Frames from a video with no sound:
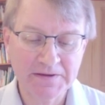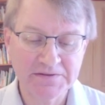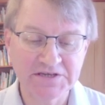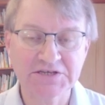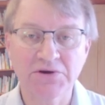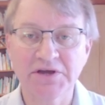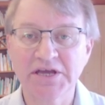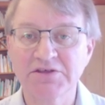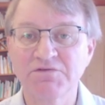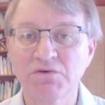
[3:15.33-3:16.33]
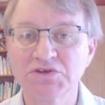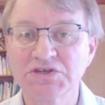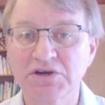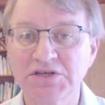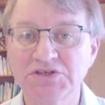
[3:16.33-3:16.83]
this guy had the
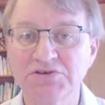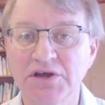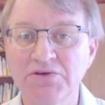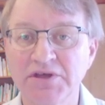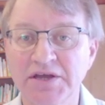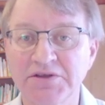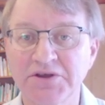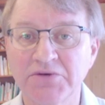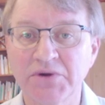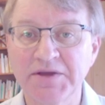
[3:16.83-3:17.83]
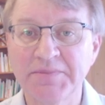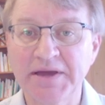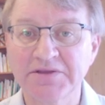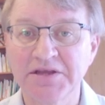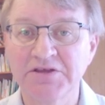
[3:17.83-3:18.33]
foresight to know that, you know, way
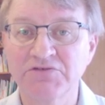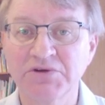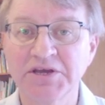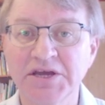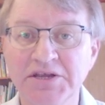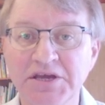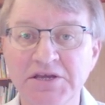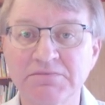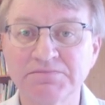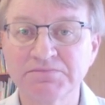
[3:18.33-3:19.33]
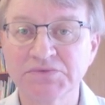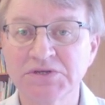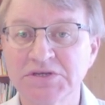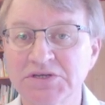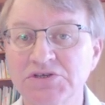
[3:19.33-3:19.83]
back then in 2018.
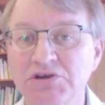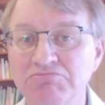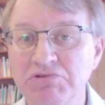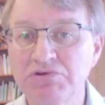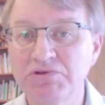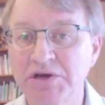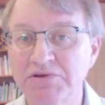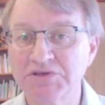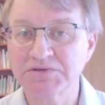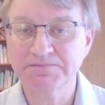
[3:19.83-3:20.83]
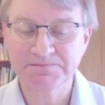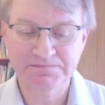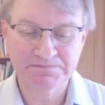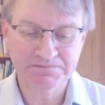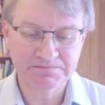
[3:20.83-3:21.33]
So who knows?
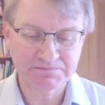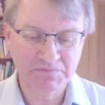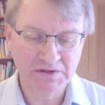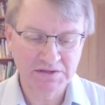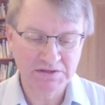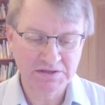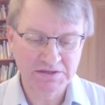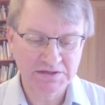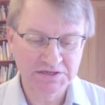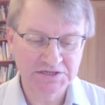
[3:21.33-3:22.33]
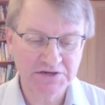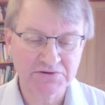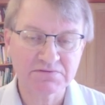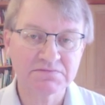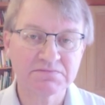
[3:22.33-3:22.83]

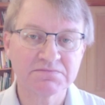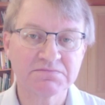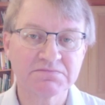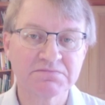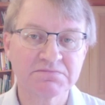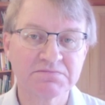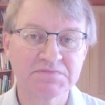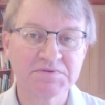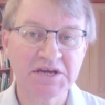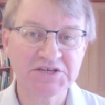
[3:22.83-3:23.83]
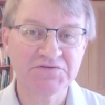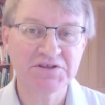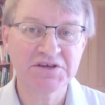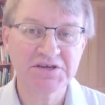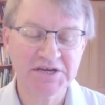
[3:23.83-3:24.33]
So thanks for
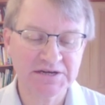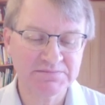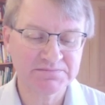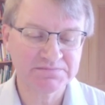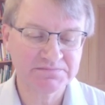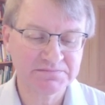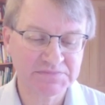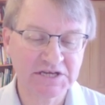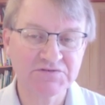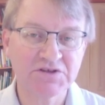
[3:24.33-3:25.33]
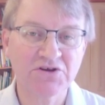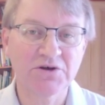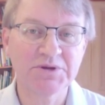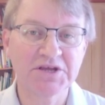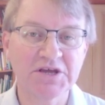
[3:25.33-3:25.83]
the
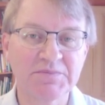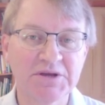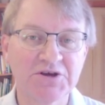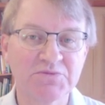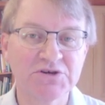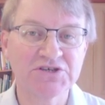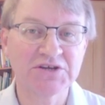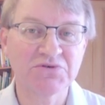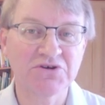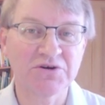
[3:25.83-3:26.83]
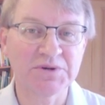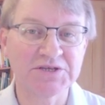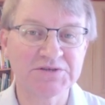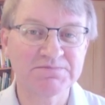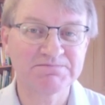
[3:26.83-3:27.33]
comment, Kingpin. I appreciate all
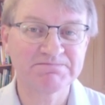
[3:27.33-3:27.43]
comments.